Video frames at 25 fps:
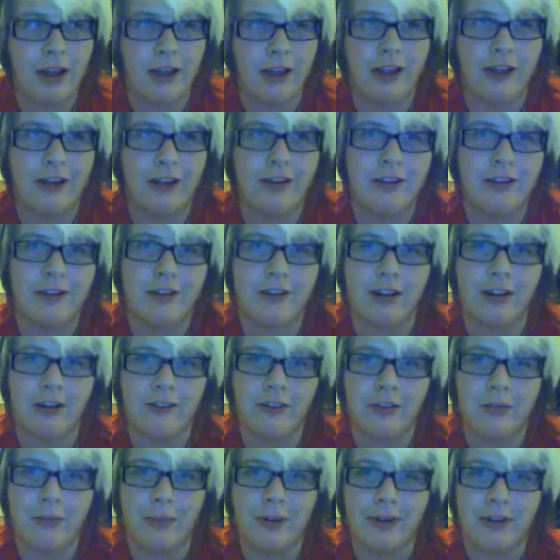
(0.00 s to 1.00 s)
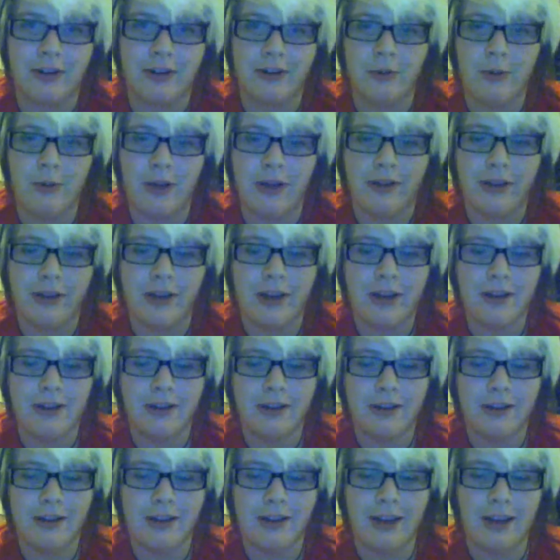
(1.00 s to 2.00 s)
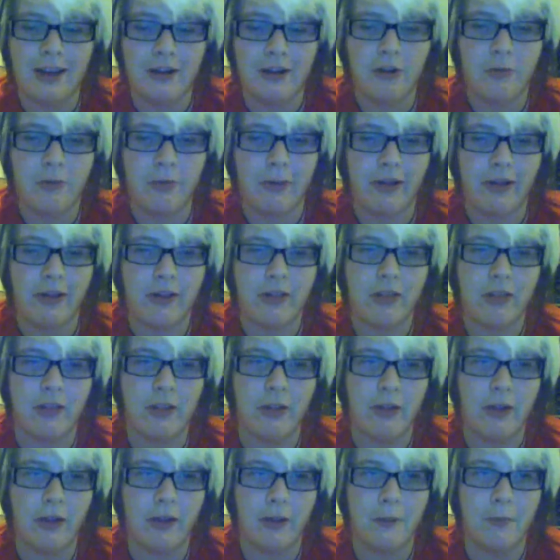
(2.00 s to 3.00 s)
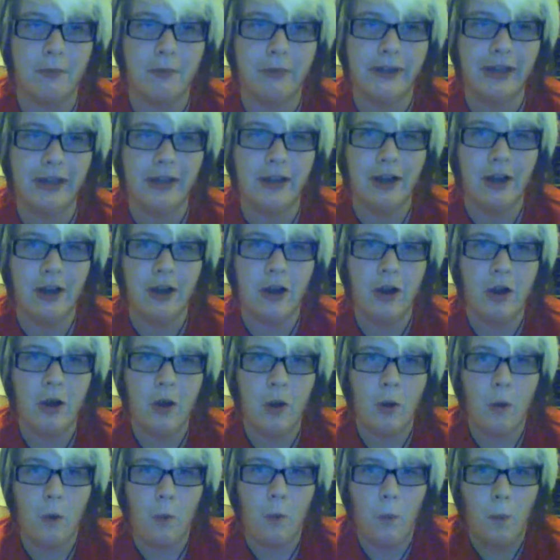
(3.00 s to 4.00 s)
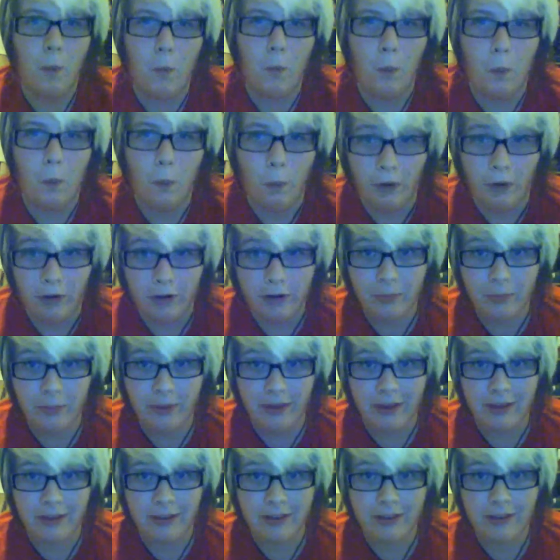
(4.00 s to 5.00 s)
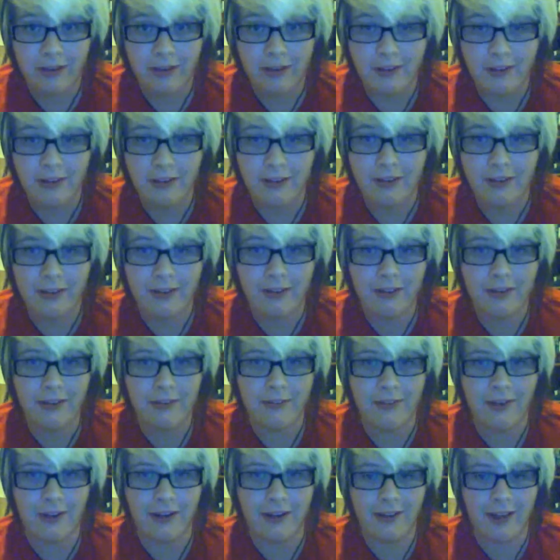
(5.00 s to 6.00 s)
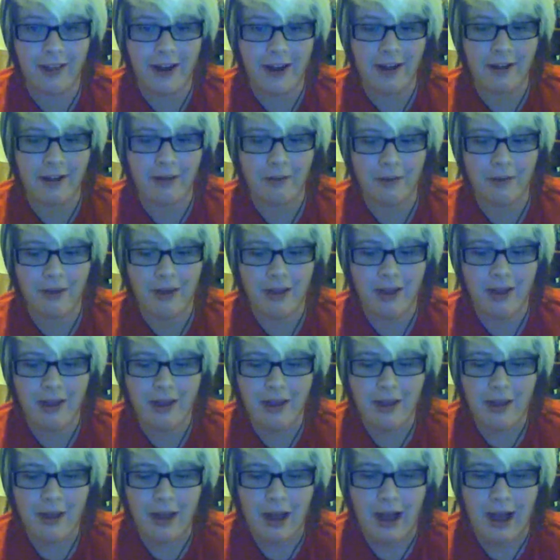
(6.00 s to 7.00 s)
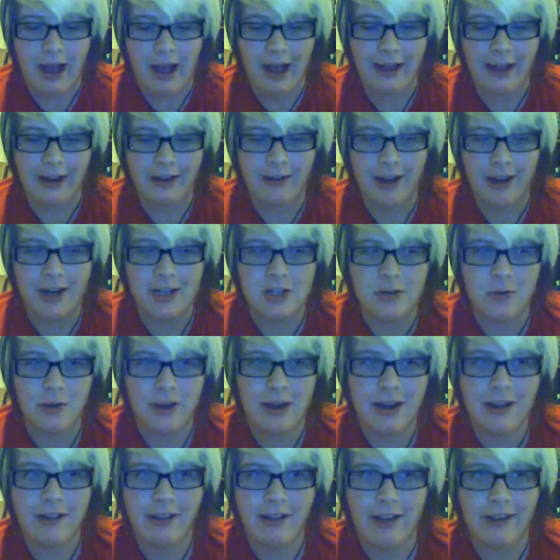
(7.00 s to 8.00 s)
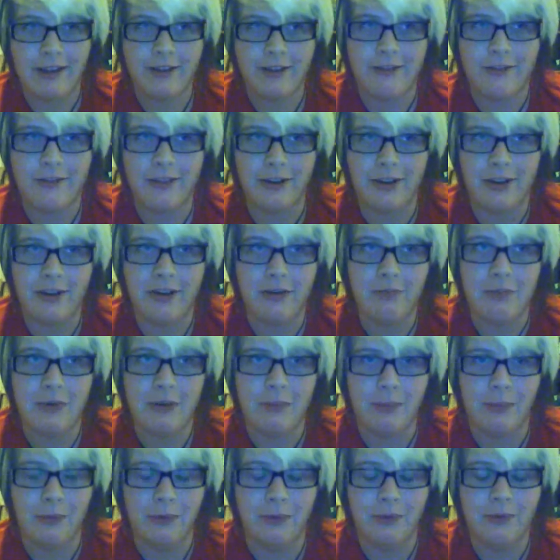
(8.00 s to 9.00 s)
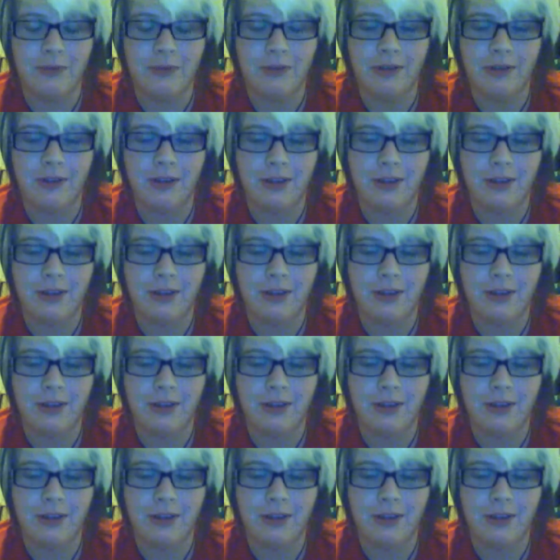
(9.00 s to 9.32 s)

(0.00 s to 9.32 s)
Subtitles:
I kind of discovered my sexuality, and it was probably the complete worst place to figure that out. I had a graduating class of 300 people,